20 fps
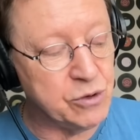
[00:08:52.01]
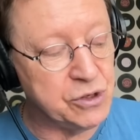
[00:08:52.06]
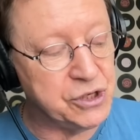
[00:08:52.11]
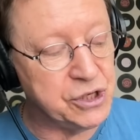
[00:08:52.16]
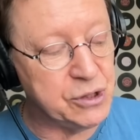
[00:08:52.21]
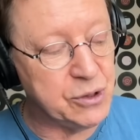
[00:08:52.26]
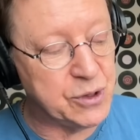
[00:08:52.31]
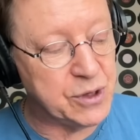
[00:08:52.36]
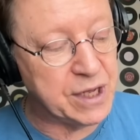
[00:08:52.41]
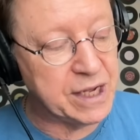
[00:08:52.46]

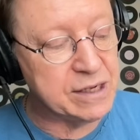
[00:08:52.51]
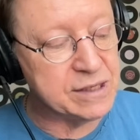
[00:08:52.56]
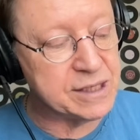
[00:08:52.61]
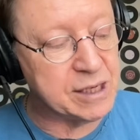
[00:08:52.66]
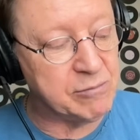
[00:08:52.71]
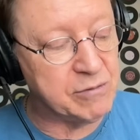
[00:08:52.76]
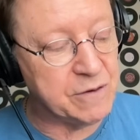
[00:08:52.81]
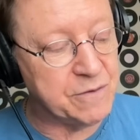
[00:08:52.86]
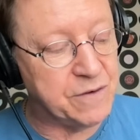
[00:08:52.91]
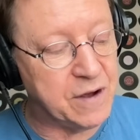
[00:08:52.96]
Would you think
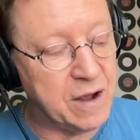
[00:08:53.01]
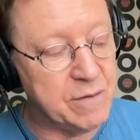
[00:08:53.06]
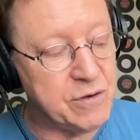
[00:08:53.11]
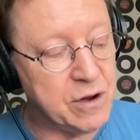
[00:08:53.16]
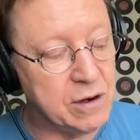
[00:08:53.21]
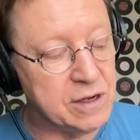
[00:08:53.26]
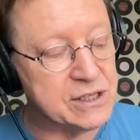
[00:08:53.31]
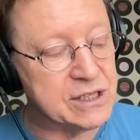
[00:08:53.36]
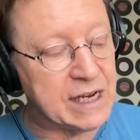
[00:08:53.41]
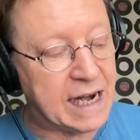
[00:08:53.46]

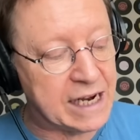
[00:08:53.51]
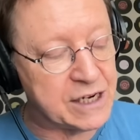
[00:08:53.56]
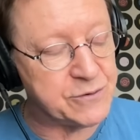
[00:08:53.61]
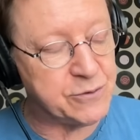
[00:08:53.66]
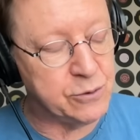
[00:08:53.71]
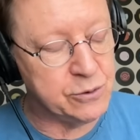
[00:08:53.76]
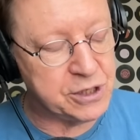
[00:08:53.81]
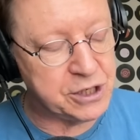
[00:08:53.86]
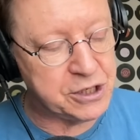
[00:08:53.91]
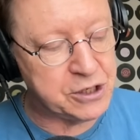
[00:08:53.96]

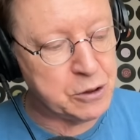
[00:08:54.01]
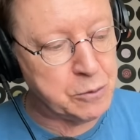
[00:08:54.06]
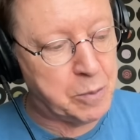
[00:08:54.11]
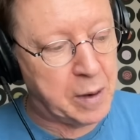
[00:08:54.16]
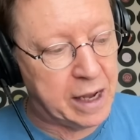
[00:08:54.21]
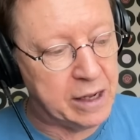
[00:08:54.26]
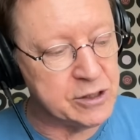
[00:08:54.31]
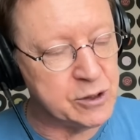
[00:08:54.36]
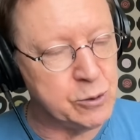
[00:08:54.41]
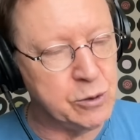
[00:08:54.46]

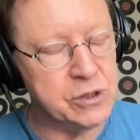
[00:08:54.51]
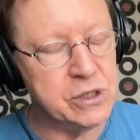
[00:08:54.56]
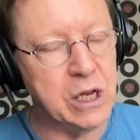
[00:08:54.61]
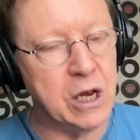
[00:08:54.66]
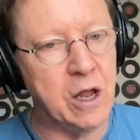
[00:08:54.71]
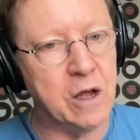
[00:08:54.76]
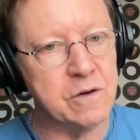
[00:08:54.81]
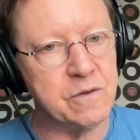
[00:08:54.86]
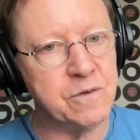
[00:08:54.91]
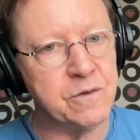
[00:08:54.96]
$75/£42 was
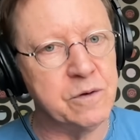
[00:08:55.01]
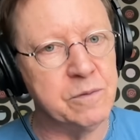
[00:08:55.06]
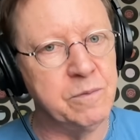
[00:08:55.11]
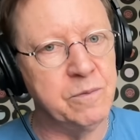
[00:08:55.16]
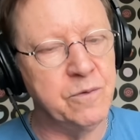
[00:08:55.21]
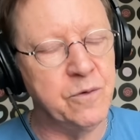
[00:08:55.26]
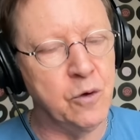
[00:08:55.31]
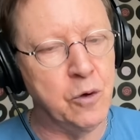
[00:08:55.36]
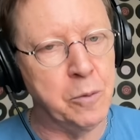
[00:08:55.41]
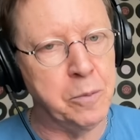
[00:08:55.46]
a lot for
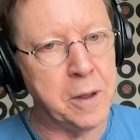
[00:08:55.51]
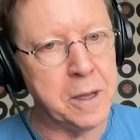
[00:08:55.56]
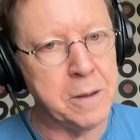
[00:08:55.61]
4